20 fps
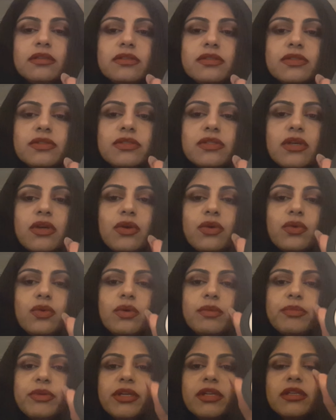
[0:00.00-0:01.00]

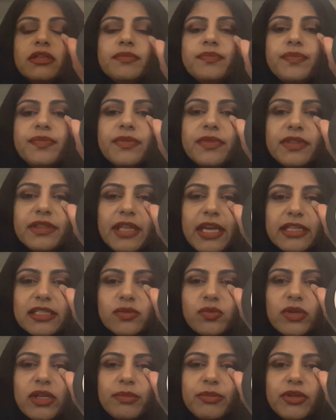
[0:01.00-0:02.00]
So
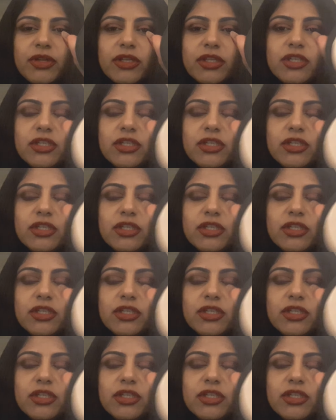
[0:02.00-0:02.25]
that's what I'm going